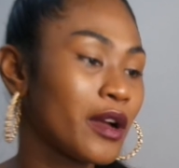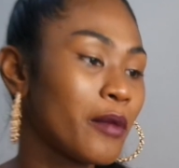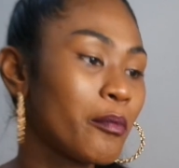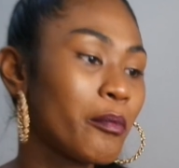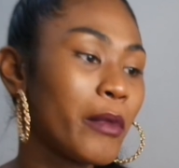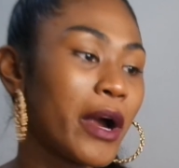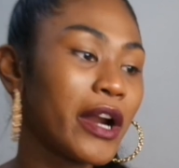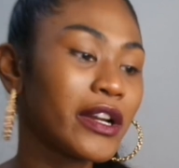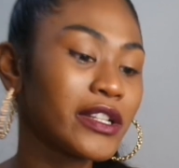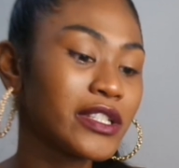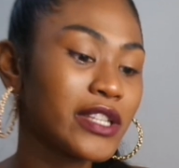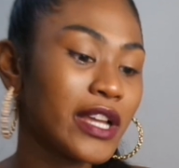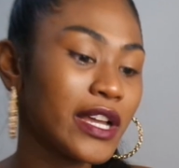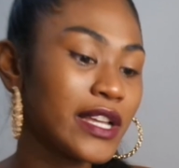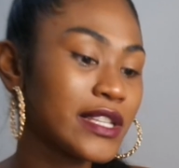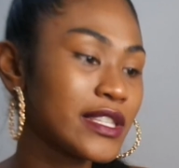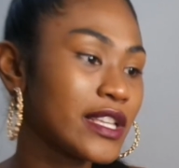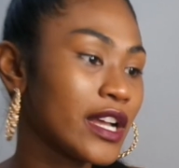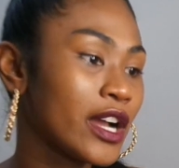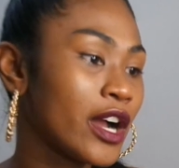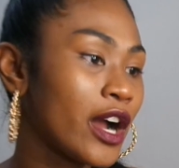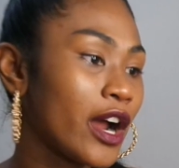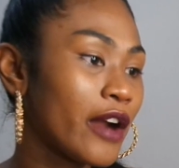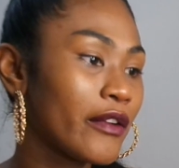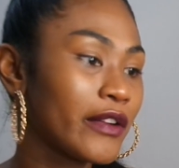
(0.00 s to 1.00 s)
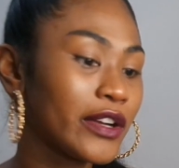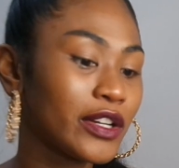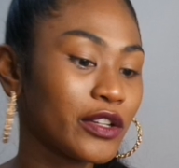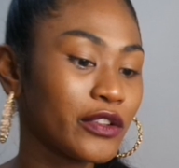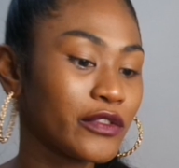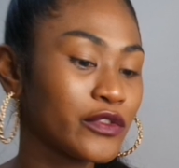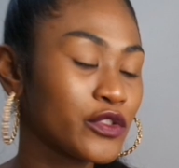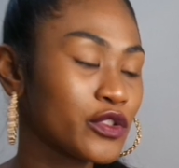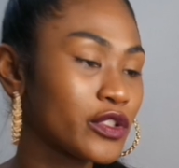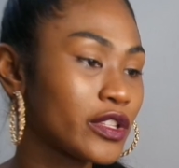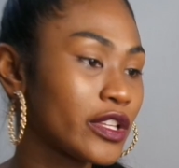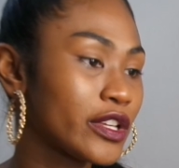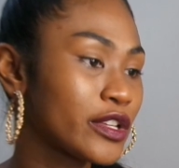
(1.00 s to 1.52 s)
Martha is the current
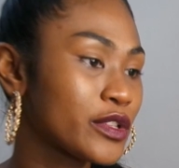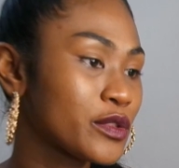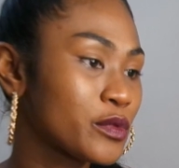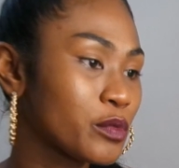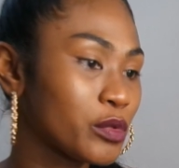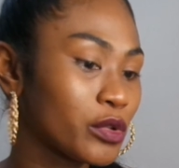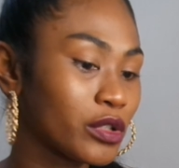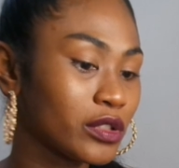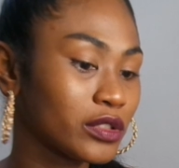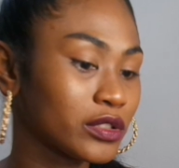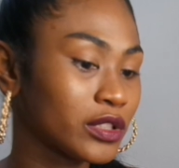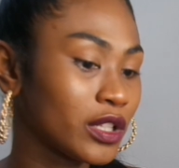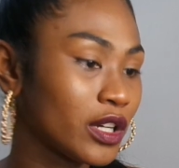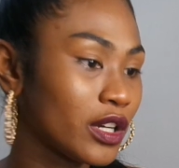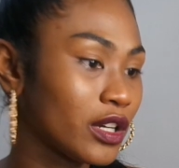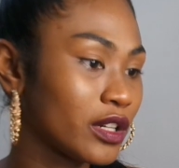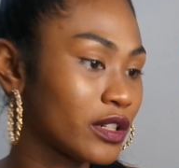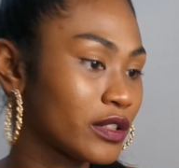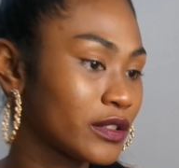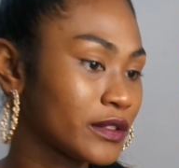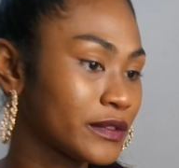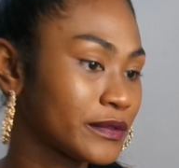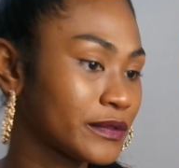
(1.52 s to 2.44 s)
of today's world, huh?